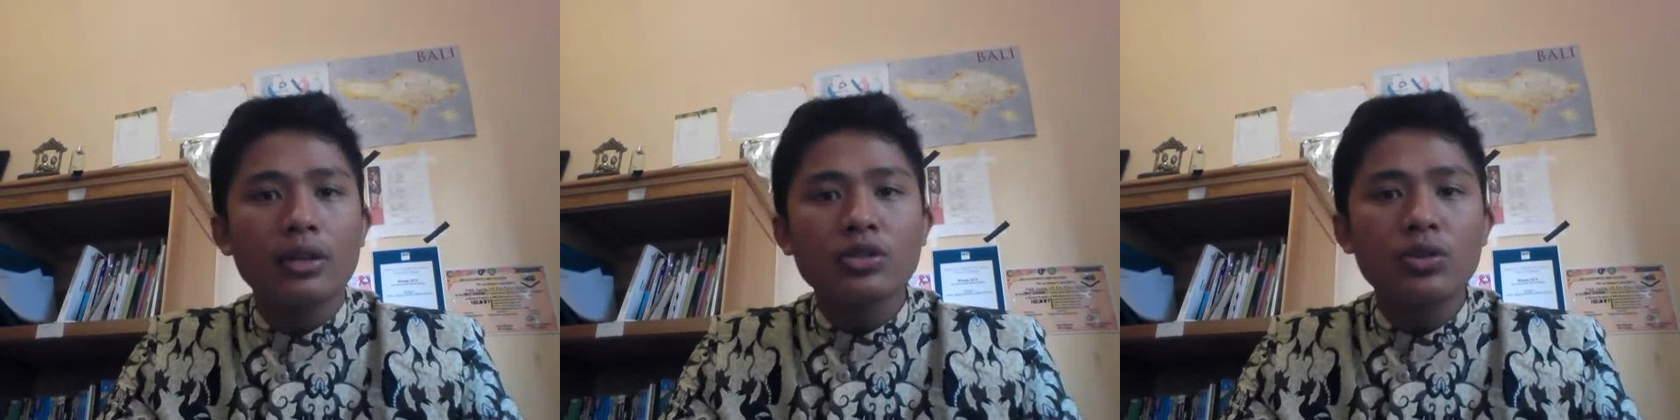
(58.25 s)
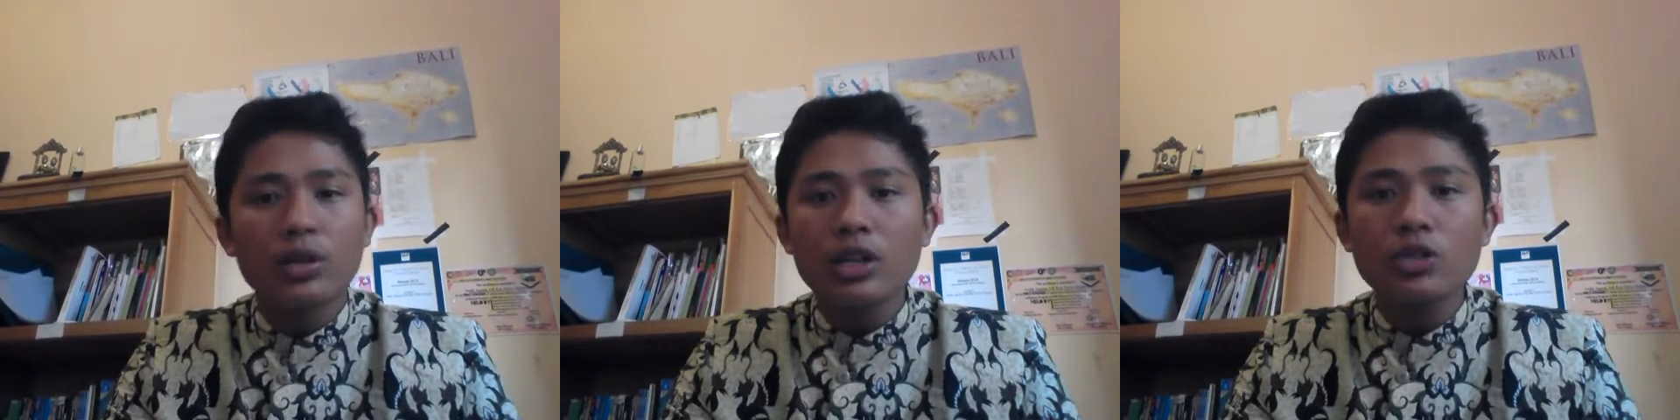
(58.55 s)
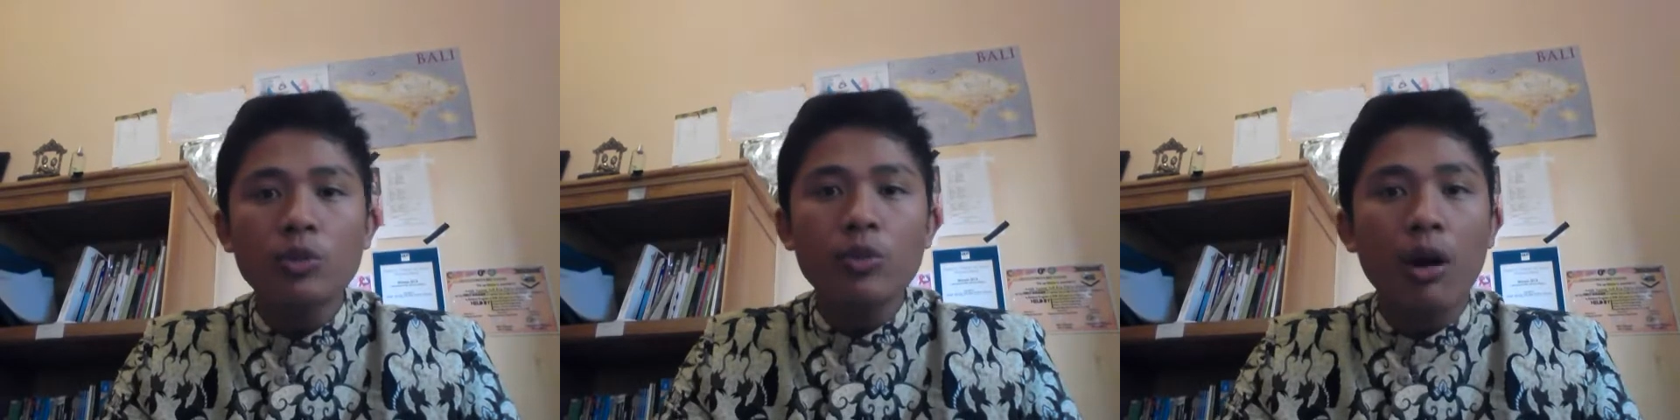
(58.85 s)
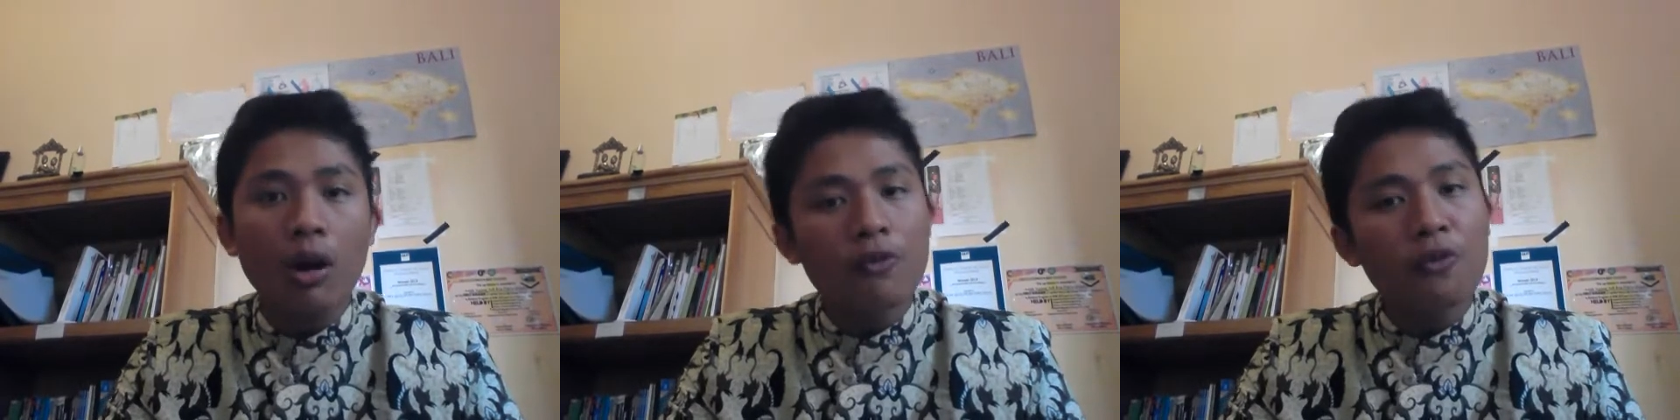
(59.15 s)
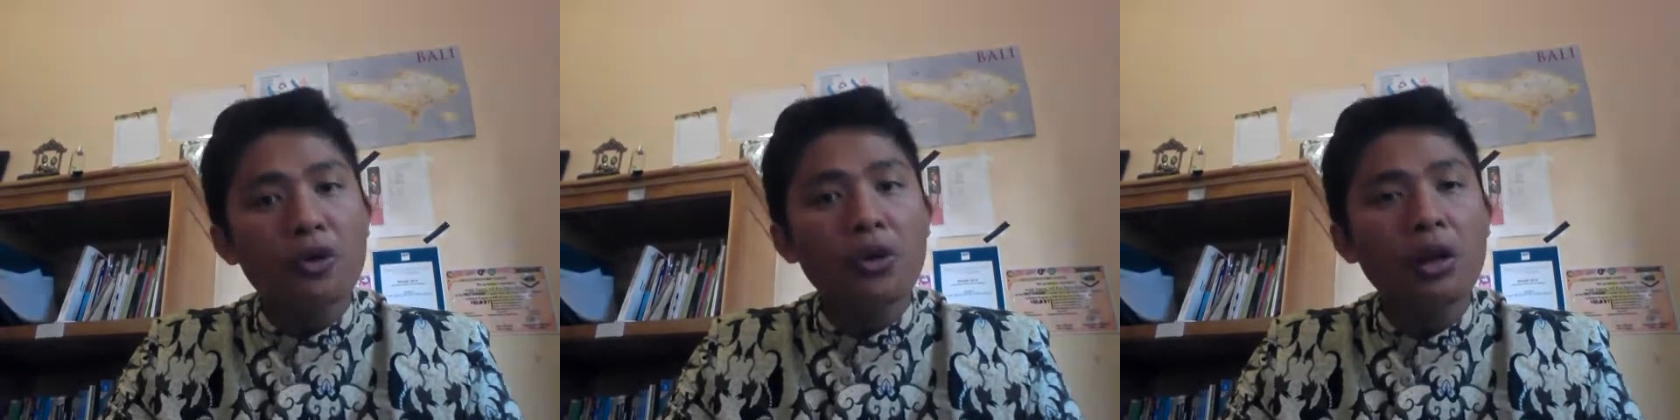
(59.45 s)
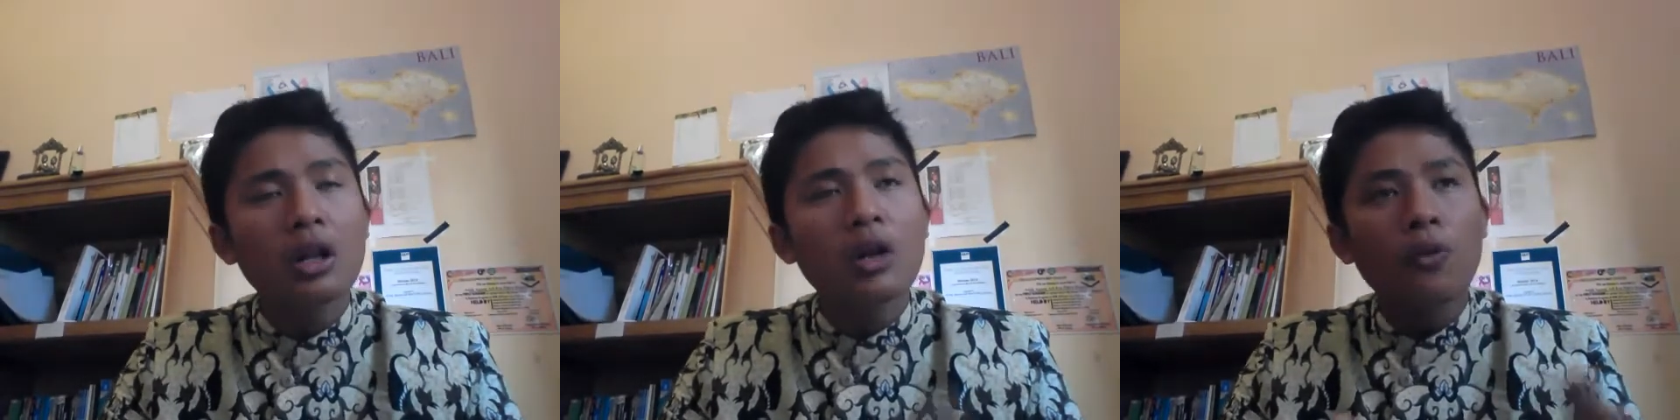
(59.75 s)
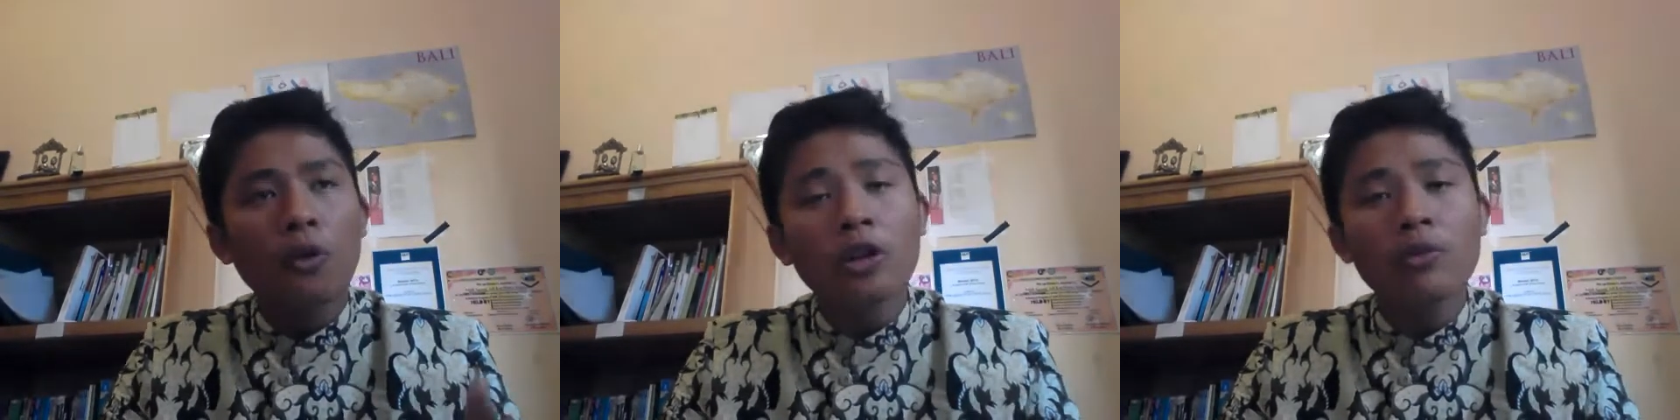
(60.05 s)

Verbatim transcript: So that will be harmful for the